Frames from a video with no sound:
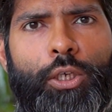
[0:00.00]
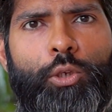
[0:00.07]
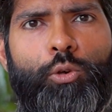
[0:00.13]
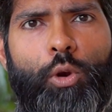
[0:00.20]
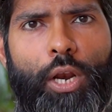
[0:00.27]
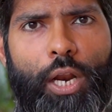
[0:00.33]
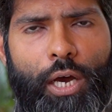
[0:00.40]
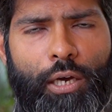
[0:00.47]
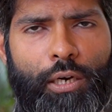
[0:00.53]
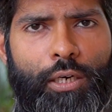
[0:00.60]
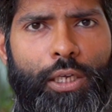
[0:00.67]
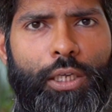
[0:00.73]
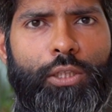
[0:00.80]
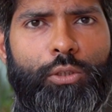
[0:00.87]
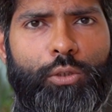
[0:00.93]
you
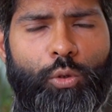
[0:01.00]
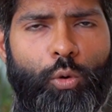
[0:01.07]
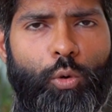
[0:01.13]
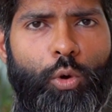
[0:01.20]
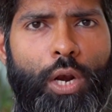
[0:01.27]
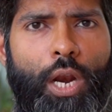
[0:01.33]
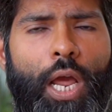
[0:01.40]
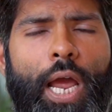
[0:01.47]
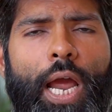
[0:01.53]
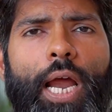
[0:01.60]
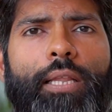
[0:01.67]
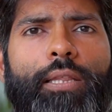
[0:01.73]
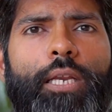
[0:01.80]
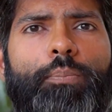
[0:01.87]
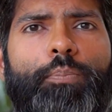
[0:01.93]
learn in school
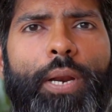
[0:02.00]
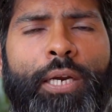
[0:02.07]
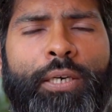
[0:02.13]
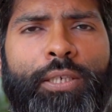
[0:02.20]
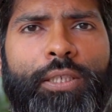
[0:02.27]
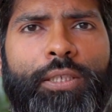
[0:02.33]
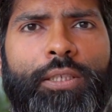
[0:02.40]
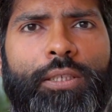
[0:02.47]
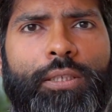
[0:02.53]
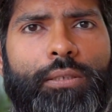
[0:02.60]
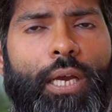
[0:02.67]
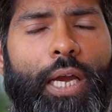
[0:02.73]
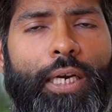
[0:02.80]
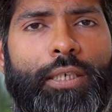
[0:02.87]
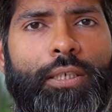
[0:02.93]
and then practice
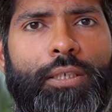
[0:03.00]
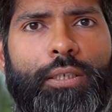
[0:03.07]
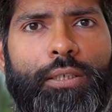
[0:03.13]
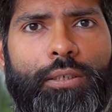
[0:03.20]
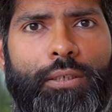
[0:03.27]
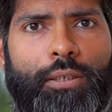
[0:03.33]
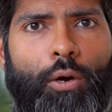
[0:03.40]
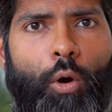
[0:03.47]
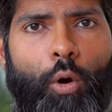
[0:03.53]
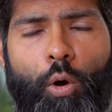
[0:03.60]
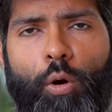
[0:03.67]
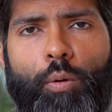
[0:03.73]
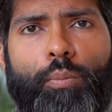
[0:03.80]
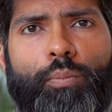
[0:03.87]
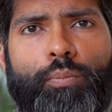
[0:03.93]
at
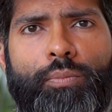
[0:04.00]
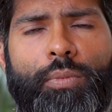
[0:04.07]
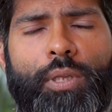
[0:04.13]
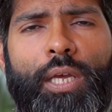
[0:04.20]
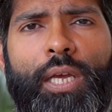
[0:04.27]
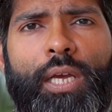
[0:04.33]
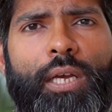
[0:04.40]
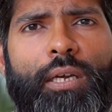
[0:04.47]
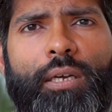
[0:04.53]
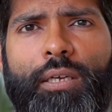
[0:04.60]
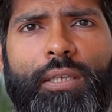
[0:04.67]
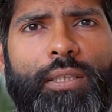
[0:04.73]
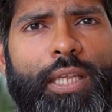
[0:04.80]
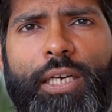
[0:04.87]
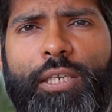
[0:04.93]
home.
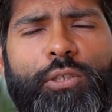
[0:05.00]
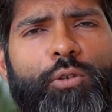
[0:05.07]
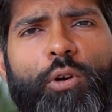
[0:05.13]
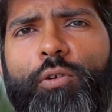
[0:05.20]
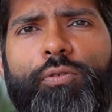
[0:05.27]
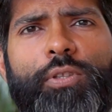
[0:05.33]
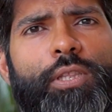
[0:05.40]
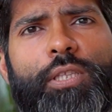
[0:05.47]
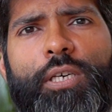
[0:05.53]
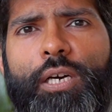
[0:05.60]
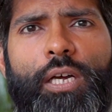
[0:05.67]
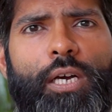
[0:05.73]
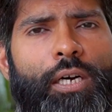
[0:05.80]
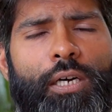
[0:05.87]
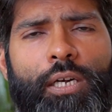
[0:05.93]
That is not with
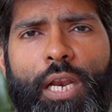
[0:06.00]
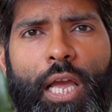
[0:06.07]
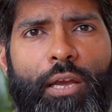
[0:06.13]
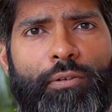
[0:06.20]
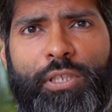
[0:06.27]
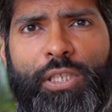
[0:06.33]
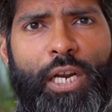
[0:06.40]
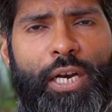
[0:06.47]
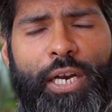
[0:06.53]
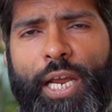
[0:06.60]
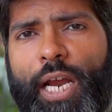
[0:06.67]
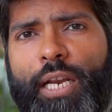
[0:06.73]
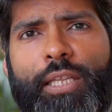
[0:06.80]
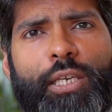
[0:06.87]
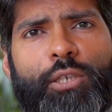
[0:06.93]
language
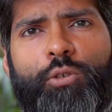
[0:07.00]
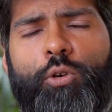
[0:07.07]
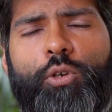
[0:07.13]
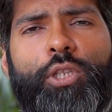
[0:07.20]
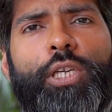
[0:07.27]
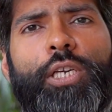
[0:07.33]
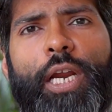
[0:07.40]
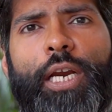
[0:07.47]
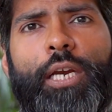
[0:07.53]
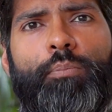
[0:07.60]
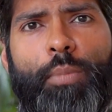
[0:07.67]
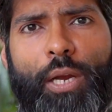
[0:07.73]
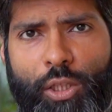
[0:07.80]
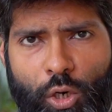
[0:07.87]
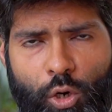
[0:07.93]
learning, and that's not the right
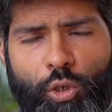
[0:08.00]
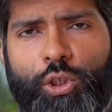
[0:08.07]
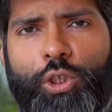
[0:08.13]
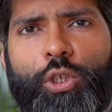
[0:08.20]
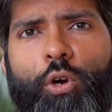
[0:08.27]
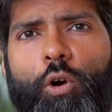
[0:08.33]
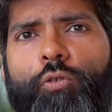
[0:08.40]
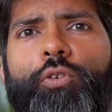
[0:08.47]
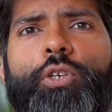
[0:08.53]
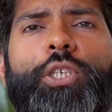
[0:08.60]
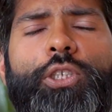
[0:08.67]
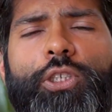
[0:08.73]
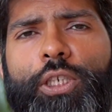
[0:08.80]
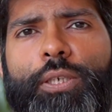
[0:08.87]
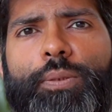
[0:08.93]
methodology of
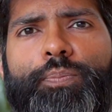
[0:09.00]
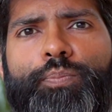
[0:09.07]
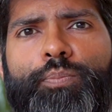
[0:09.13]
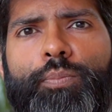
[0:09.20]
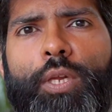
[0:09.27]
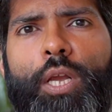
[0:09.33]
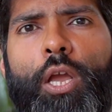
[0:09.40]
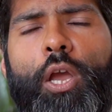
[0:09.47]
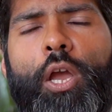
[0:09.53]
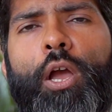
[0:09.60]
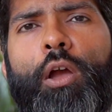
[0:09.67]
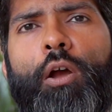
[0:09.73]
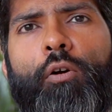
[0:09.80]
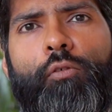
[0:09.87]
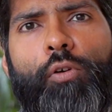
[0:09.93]
teaching.
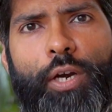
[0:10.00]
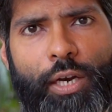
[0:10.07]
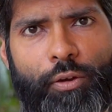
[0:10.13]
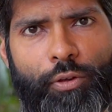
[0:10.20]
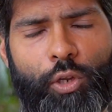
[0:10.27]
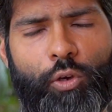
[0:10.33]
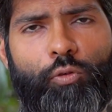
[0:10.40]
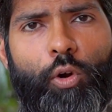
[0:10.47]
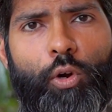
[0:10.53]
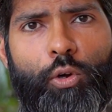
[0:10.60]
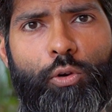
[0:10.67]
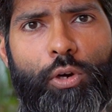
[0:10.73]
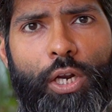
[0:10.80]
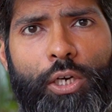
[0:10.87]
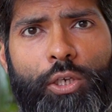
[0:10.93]
Whatever you want
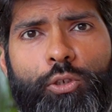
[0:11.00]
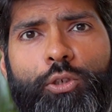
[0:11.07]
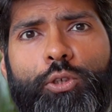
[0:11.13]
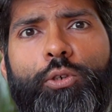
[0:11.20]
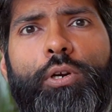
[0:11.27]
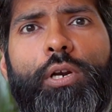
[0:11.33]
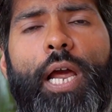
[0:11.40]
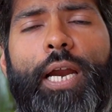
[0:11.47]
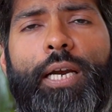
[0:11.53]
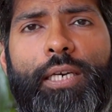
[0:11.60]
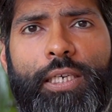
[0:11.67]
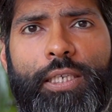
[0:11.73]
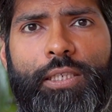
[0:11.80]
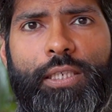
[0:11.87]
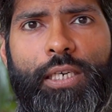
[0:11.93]
to learn, you should at
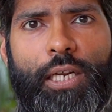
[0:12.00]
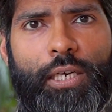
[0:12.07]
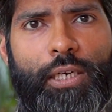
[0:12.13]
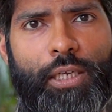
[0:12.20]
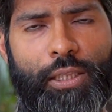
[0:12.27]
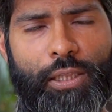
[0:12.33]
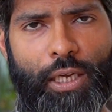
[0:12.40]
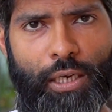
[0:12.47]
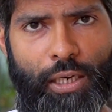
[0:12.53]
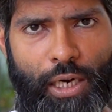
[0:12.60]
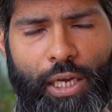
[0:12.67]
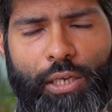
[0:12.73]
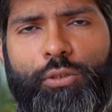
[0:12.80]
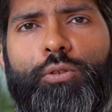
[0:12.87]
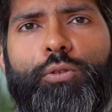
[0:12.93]
least learn in the
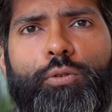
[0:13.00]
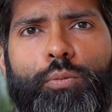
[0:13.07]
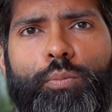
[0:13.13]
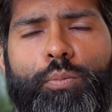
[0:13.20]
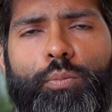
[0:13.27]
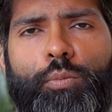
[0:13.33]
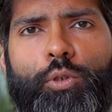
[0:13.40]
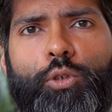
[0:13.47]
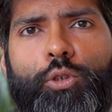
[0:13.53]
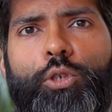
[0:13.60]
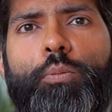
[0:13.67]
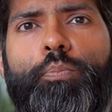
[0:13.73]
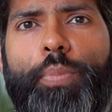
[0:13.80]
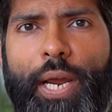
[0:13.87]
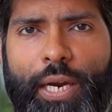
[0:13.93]
classroom. You
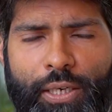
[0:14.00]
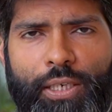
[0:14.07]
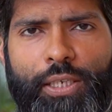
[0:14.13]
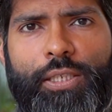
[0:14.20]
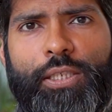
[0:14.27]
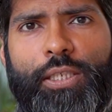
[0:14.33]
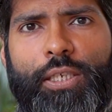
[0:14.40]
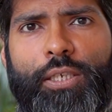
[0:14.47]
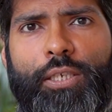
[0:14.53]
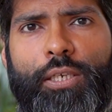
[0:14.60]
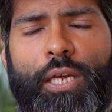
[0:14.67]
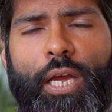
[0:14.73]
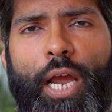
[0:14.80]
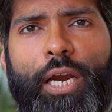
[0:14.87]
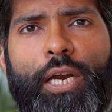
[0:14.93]
should practice
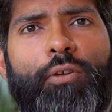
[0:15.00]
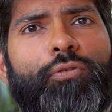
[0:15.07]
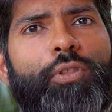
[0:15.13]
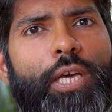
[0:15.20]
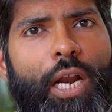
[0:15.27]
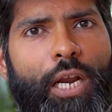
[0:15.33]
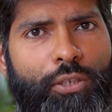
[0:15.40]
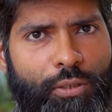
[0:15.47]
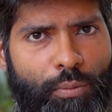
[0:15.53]
it, and if there are